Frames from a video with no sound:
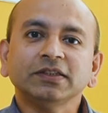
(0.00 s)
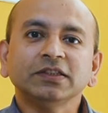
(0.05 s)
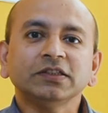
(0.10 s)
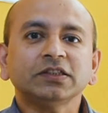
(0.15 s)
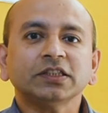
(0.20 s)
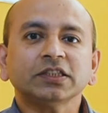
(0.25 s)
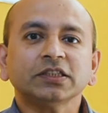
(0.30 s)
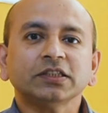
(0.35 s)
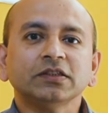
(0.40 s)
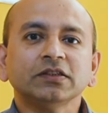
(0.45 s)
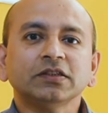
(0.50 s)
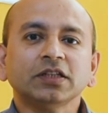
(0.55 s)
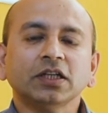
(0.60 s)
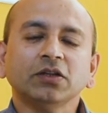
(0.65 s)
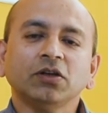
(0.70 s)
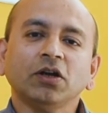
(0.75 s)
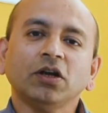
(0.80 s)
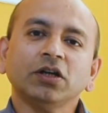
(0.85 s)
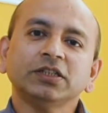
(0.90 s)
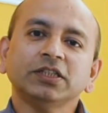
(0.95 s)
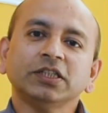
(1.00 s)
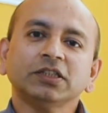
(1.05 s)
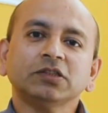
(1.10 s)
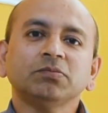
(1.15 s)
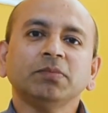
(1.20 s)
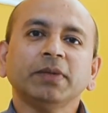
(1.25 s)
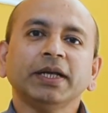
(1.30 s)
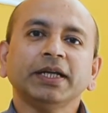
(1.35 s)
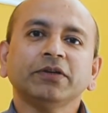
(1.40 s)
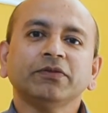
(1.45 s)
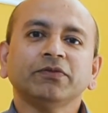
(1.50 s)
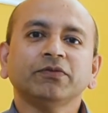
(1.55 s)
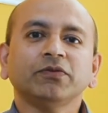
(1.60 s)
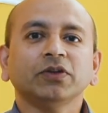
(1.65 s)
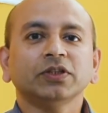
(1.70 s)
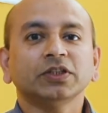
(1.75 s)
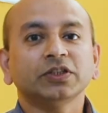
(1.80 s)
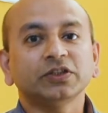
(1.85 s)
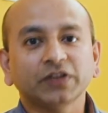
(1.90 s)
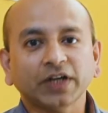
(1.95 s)
instructions are not just meant
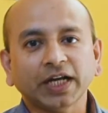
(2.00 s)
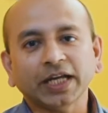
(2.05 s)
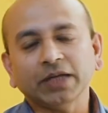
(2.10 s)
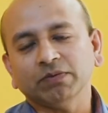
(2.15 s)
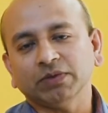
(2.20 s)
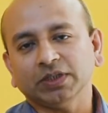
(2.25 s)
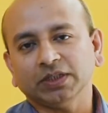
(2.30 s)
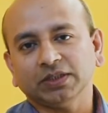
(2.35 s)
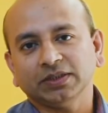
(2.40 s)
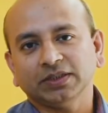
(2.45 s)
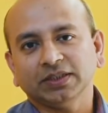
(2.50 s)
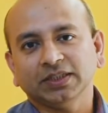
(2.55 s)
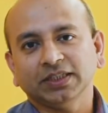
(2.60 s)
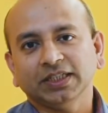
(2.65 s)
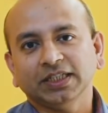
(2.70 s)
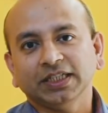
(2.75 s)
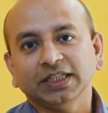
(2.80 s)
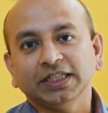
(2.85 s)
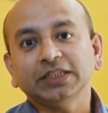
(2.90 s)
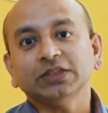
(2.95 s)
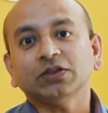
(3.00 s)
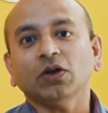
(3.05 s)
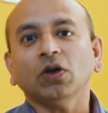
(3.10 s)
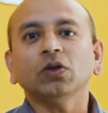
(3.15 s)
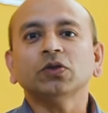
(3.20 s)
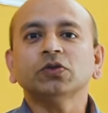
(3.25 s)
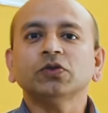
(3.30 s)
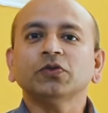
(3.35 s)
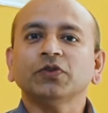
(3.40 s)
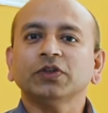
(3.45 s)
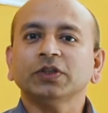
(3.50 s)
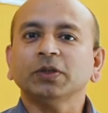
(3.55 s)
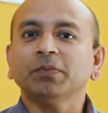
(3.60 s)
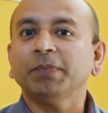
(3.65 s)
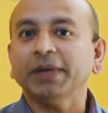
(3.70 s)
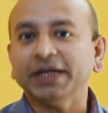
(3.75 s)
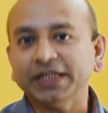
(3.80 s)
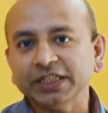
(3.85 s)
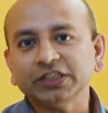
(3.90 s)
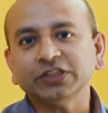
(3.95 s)
for the driver, it's also for the
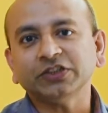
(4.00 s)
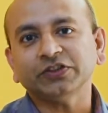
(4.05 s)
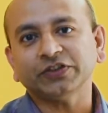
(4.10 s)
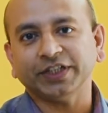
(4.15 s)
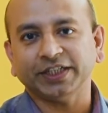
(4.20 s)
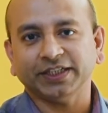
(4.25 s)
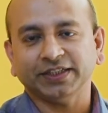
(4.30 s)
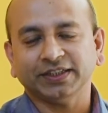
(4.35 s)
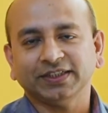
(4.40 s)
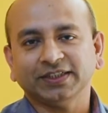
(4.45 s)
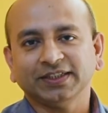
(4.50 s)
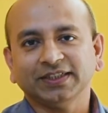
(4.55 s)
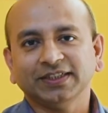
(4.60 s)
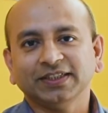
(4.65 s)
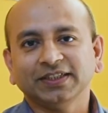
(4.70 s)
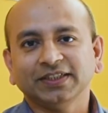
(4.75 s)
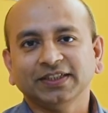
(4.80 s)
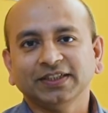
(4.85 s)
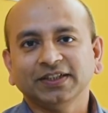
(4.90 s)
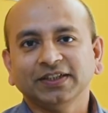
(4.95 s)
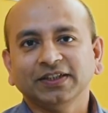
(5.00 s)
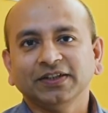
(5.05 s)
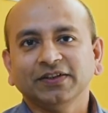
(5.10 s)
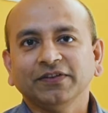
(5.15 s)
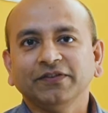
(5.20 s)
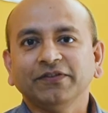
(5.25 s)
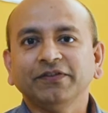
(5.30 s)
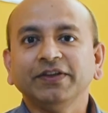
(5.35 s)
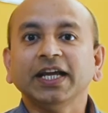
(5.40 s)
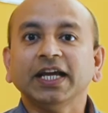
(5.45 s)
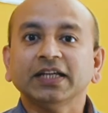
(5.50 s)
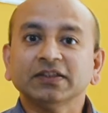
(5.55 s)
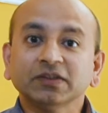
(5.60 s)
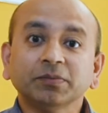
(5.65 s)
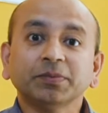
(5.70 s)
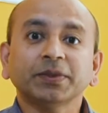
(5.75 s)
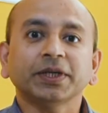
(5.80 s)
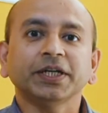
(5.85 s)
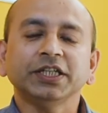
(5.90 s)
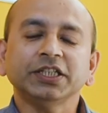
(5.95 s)
pedestrian. We as
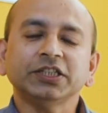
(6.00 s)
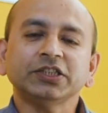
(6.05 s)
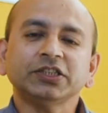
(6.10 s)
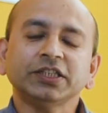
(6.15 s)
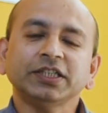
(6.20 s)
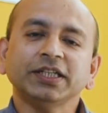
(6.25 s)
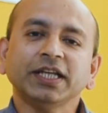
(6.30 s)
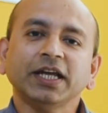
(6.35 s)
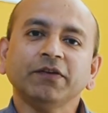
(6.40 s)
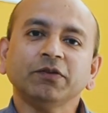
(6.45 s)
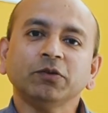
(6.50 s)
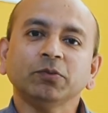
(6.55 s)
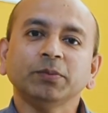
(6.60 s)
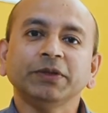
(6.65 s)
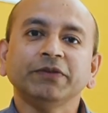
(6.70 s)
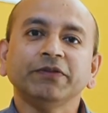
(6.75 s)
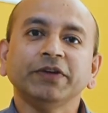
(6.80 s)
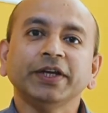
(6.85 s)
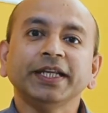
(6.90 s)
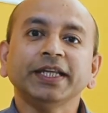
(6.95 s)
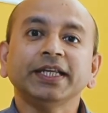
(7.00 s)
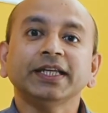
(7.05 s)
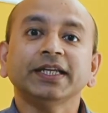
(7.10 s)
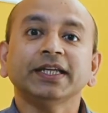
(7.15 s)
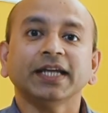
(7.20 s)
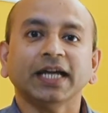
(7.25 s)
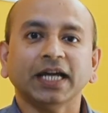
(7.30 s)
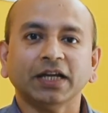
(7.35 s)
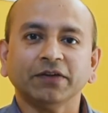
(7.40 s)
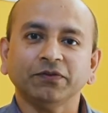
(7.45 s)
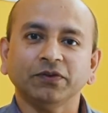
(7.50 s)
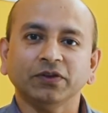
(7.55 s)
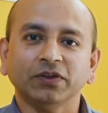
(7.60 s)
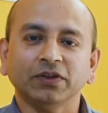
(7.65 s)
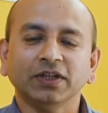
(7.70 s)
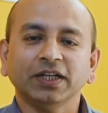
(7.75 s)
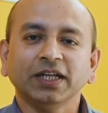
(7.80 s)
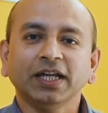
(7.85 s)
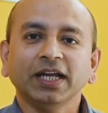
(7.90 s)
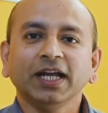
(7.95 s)
a pedestrian have to be very
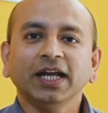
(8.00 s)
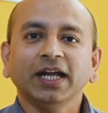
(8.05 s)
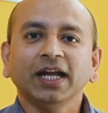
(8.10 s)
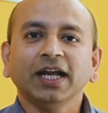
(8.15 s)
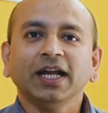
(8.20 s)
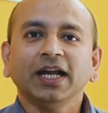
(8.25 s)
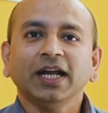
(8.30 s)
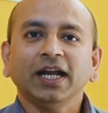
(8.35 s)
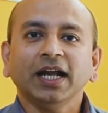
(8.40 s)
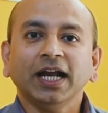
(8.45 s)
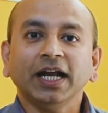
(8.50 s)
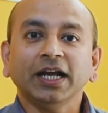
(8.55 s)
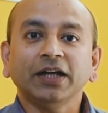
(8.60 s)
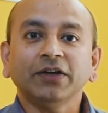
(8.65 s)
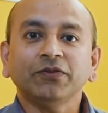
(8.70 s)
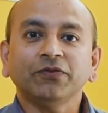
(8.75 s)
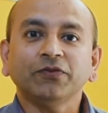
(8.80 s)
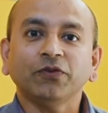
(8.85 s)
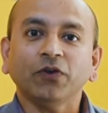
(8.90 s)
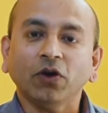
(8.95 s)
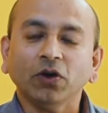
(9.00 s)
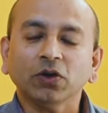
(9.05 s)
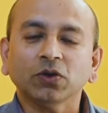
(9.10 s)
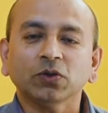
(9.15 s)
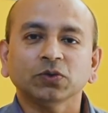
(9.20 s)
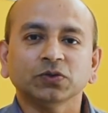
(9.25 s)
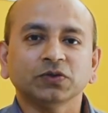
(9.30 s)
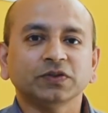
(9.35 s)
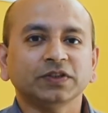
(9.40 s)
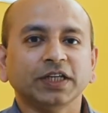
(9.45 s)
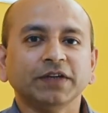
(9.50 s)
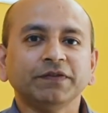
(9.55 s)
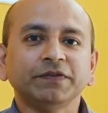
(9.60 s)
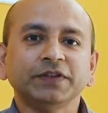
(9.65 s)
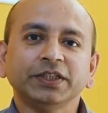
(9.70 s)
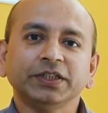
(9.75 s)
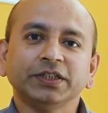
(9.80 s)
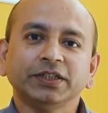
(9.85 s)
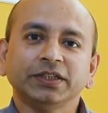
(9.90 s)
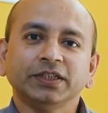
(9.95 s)
careful and follow
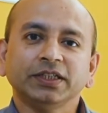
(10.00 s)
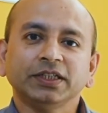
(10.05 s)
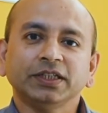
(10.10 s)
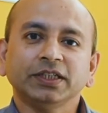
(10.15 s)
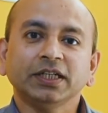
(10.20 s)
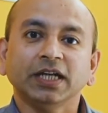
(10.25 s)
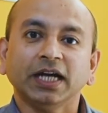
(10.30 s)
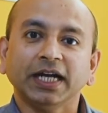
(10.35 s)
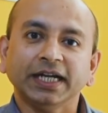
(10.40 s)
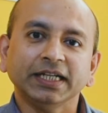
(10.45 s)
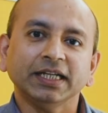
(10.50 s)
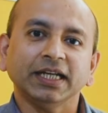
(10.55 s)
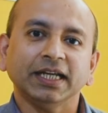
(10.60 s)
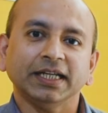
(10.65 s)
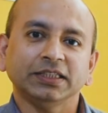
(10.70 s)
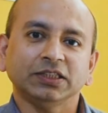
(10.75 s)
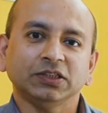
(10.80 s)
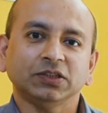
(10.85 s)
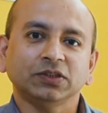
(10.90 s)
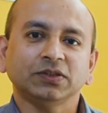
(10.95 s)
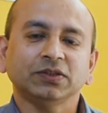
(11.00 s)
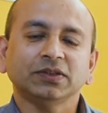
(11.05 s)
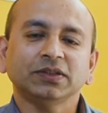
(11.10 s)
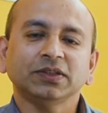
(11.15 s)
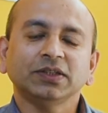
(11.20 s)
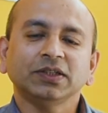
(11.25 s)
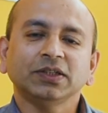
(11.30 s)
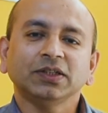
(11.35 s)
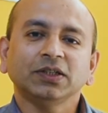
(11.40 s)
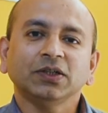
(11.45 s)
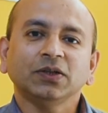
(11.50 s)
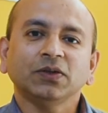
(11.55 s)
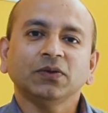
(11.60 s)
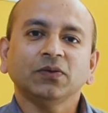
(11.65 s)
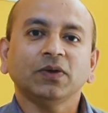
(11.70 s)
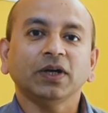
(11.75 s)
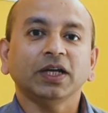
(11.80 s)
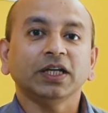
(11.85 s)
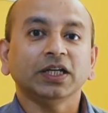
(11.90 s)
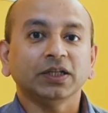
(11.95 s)
safety guidelines
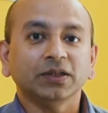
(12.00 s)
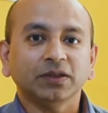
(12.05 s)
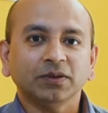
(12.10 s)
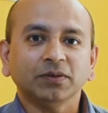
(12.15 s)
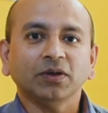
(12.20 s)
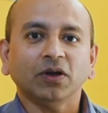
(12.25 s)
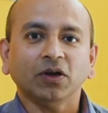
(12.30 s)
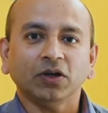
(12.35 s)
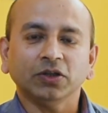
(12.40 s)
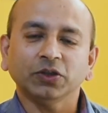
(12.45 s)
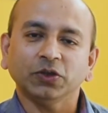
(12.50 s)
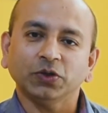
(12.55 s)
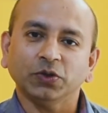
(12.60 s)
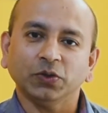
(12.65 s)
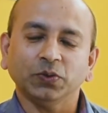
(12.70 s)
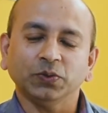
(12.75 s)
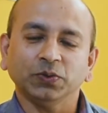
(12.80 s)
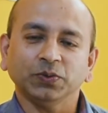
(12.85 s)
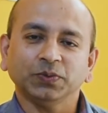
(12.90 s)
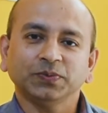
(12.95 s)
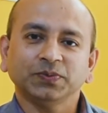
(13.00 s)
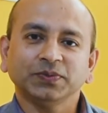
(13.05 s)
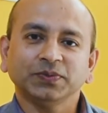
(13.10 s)
while on the road.